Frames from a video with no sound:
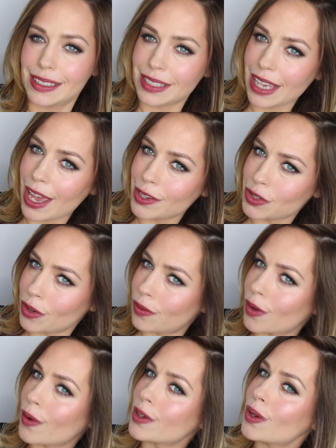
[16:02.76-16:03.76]
to catch your
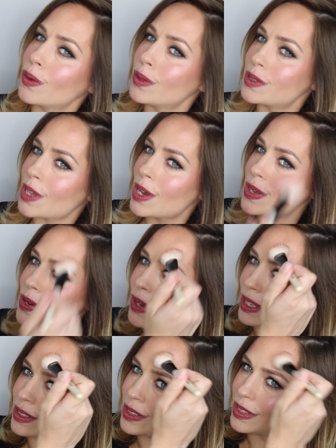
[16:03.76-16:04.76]
forehead, also you
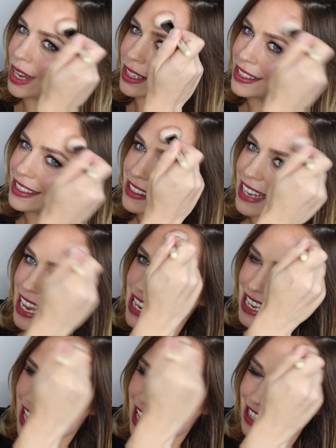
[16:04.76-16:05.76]
can just
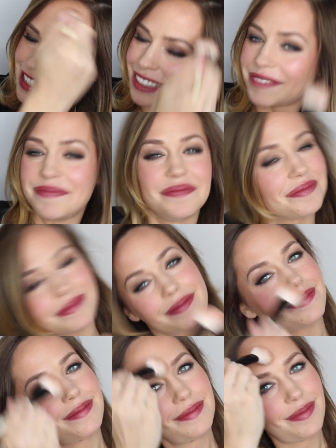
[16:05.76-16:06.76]
take it
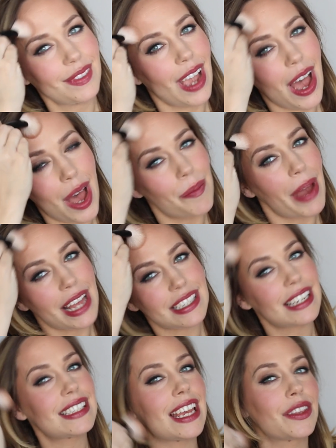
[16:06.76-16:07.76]
up, as
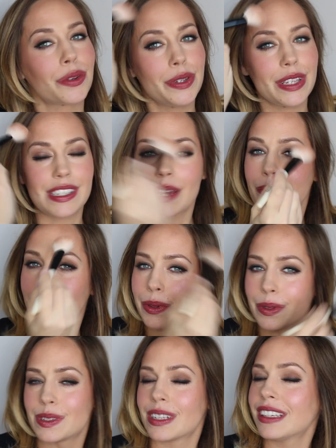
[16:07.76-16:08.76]
I said, through the
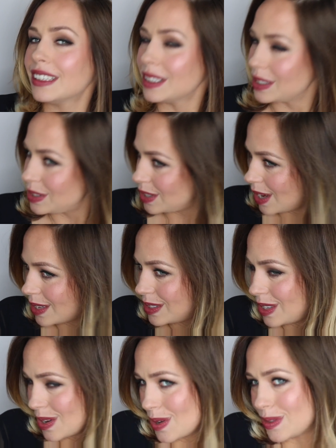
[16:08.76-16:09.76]
temples,
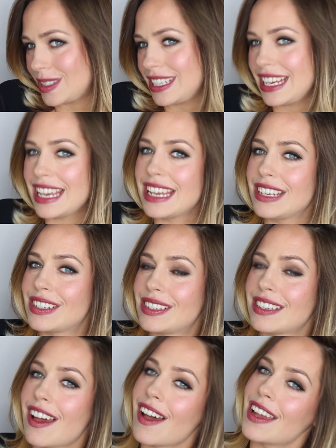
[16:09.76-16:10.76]
just onto each
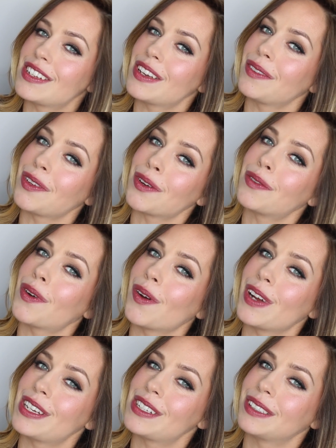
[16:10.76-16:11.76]
side of your
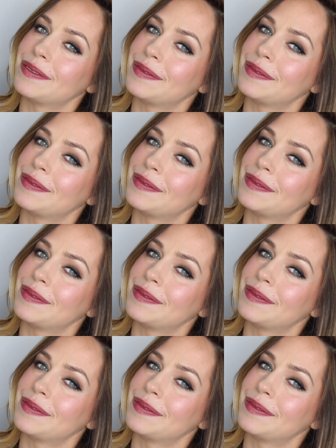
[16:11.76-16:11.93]
forehead.